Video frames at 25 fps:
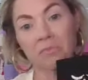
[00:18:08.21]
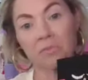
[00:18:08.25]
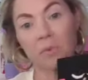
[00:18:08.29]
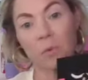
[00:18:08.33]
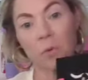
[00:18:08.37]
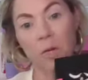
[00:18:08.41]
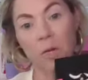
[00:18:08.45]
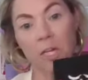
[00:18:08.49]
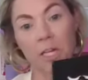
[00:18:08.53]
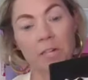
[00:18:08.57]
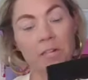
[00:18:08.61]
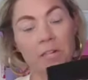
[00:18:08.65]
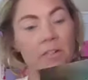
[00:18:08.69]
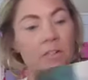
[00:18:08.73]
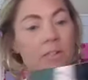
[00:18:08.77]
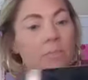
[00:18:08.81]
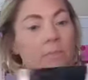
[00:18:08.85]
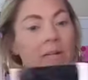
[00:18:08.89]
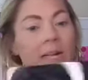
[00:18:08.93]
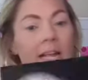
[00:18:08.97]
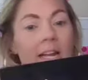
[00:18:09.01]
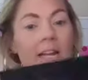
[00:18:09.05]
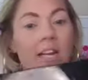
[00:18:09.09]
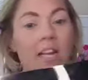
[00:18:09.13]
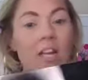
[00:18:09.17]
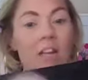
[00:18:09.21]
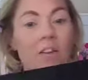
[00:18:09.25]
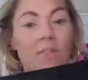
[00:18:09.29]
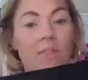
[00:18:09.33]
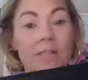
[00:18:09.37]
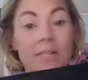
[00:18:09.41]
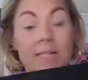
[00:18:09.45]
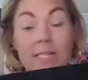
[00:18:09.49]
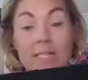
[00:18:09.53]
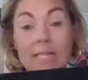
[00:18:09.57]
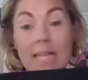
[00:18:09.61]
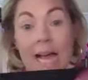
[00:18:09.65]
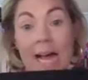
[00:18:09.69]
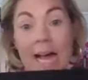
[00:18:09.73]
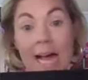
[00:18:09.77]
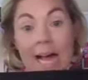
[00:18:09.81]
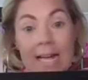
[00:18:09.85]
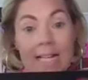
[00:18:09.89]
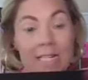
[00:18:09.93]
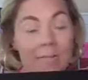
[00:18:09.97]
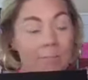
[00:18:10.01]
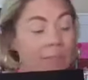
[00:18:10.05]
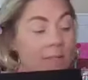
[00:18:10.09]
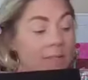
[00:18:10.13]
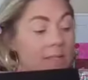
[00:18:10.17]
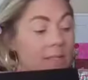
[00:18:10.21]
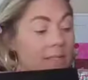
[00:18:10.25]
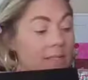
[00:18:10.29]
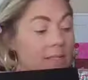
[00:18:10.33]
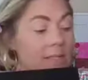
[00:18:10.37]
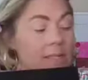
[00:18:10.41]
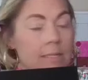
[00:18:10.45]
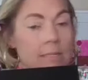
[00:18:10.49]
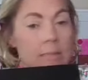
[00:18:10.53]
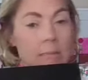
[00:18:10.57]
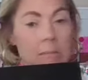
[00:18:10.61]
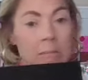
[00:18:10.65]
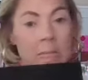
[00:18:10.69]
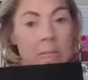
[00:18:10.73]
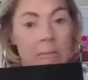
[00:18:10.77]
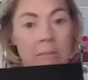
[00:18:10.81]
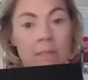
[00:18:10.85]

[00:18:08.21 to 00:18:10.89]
4 years. But I know this is eyes because